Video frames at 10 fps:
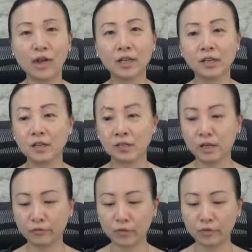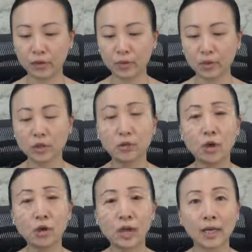editors and reviewers do
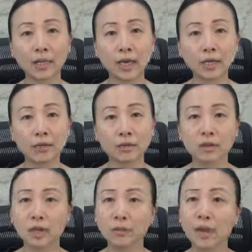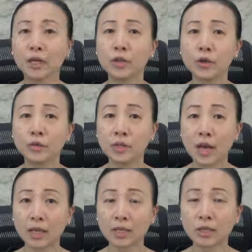not like titles that make no
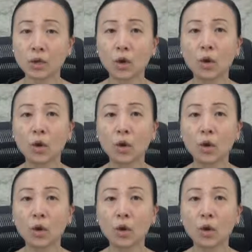sense